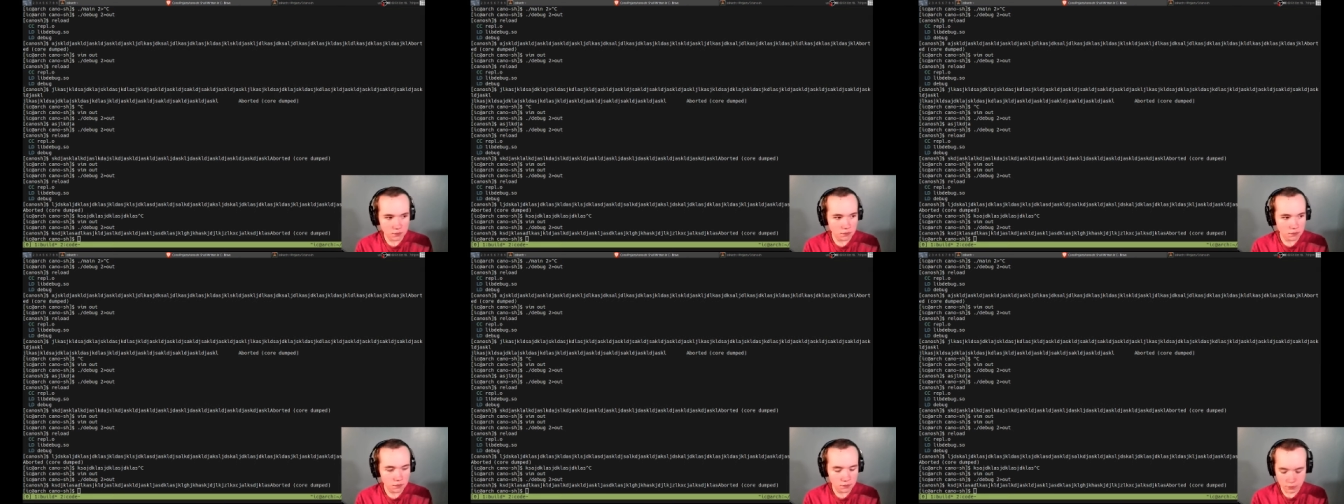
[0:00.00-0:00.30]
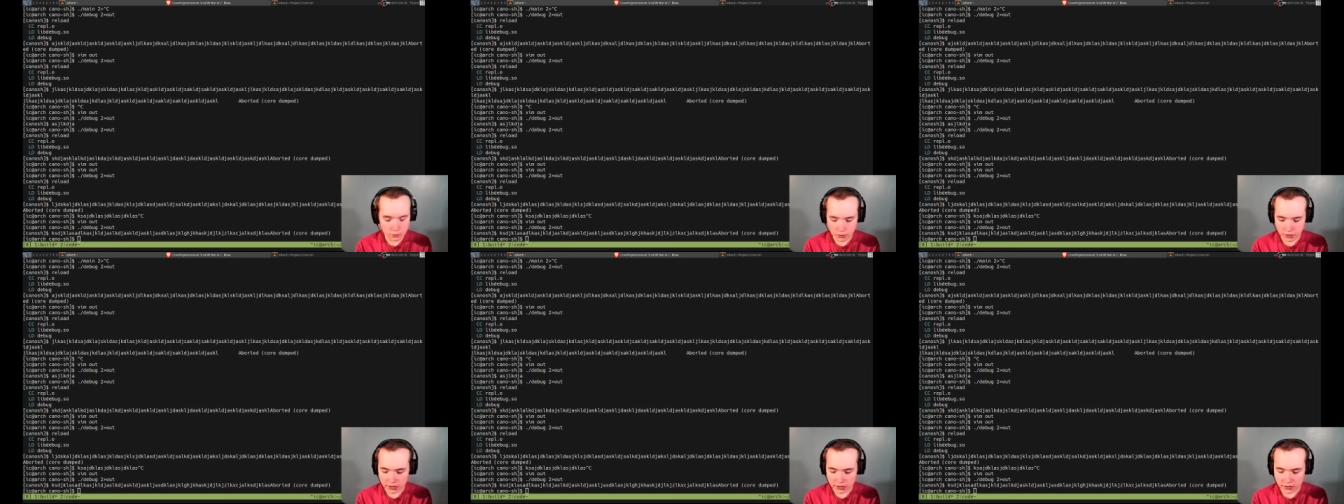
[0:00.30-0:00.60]

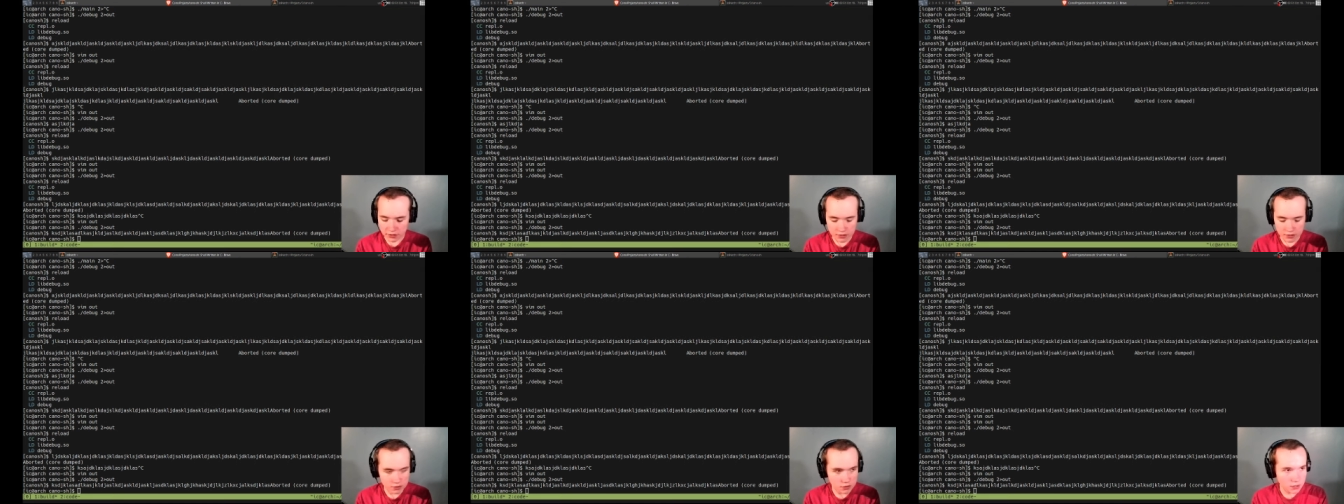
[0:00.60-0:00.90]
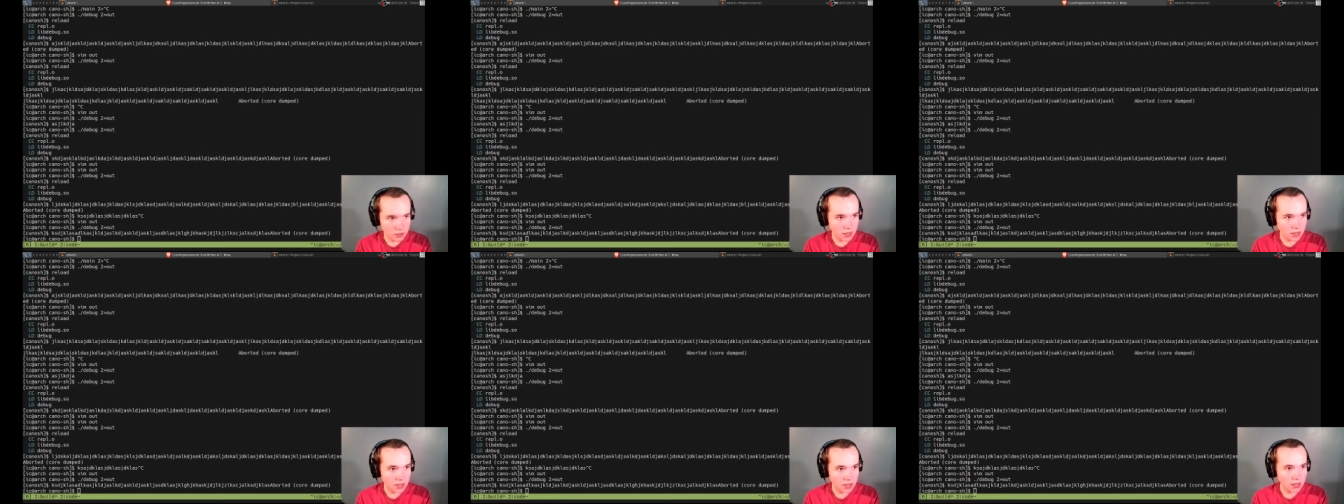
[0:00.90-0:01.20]
All right, so let's
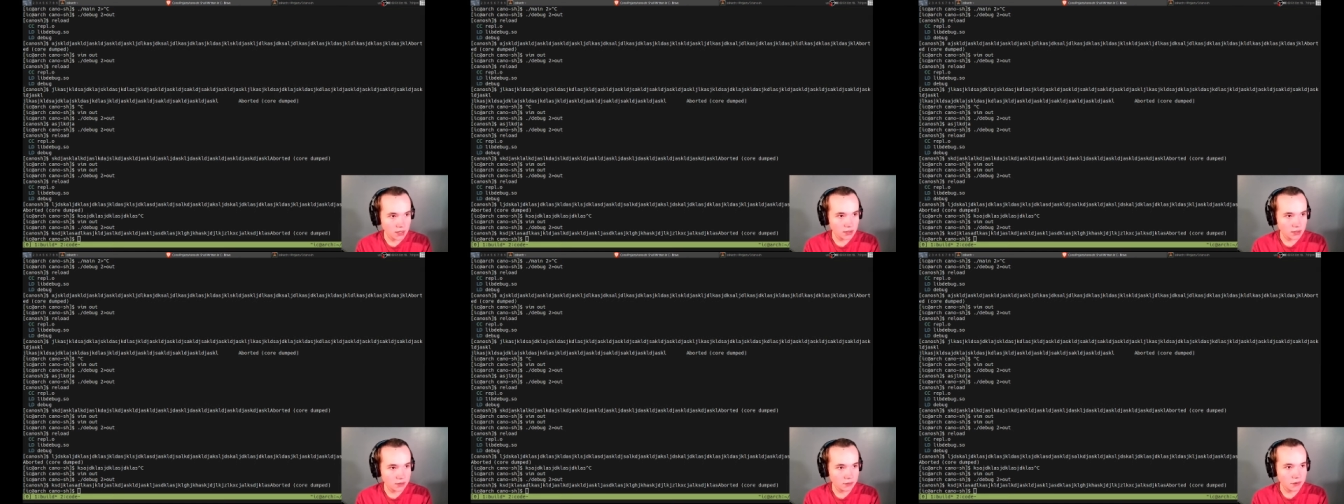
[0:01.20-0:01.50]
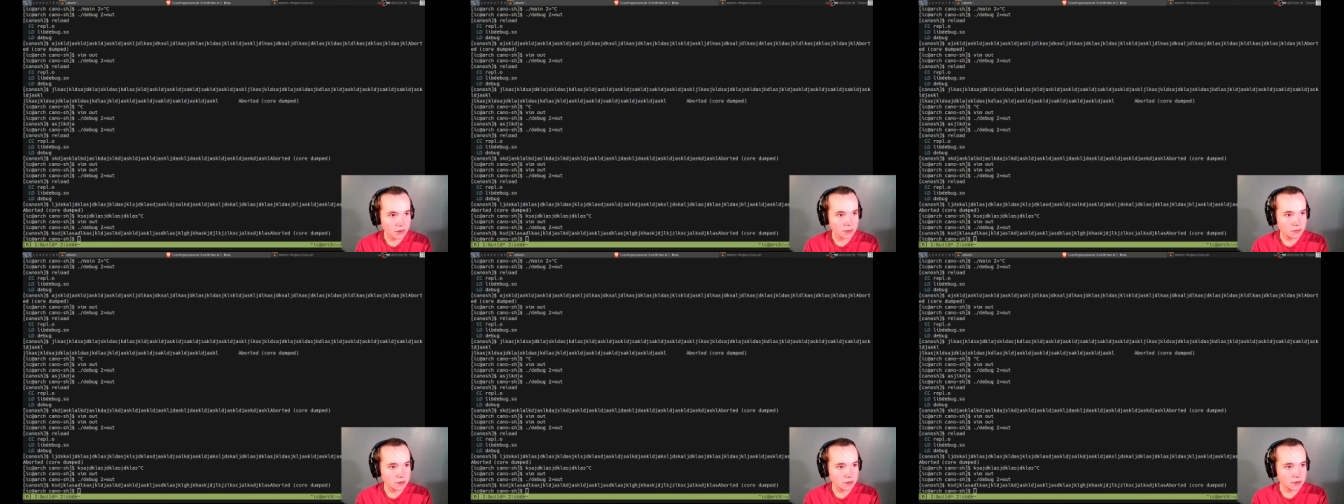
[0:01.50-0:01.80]
let me
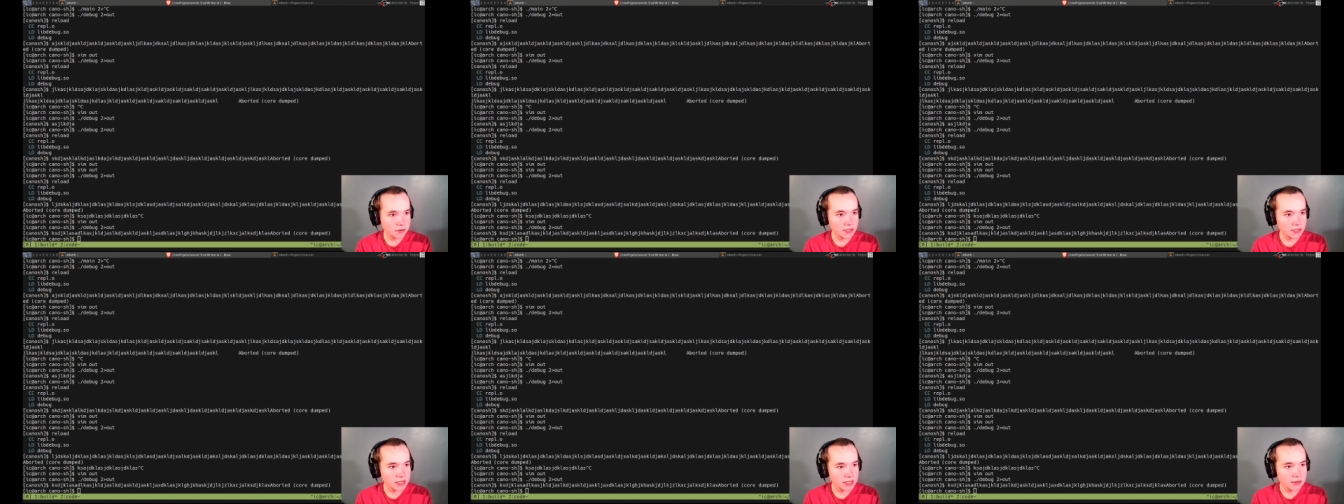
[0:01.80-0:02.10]
pull it up.